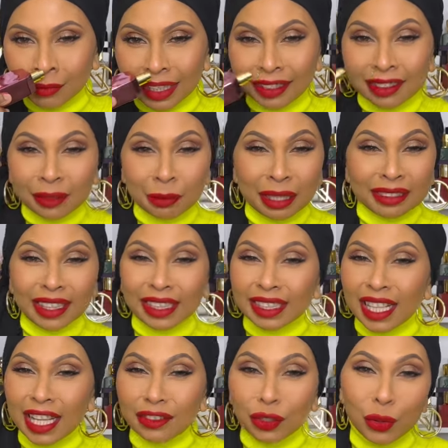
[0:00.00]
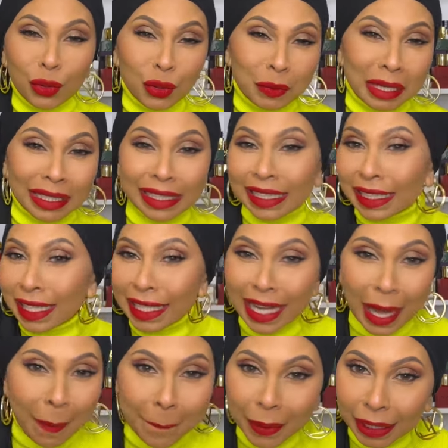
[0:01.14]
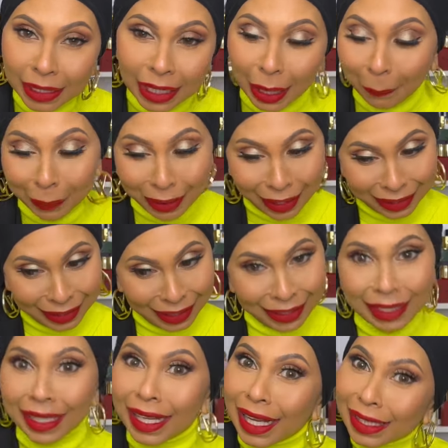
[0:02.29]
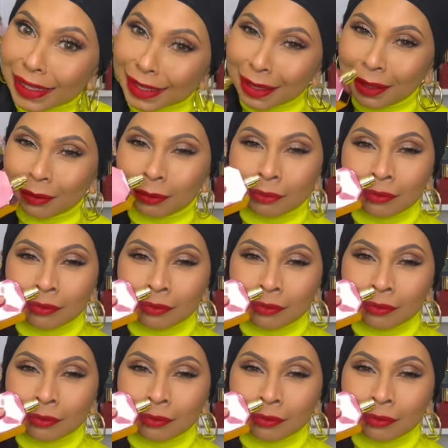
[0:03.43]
It smells like it has oud, but they say they ain't put none, but I think they got some.